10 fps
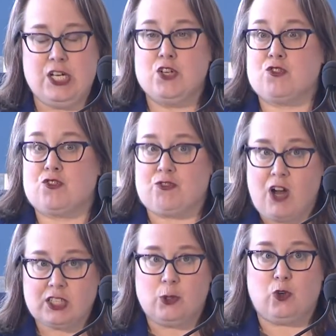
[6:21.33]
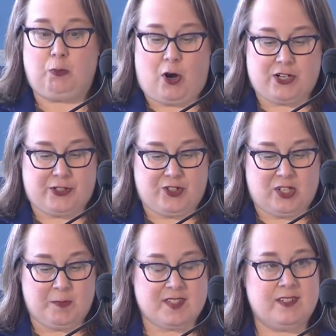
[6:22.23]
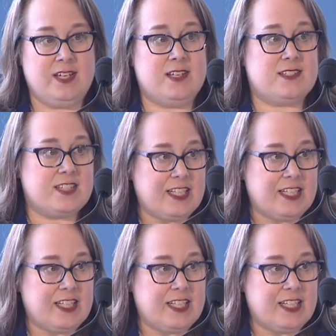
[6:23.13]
Strong local partnerships, city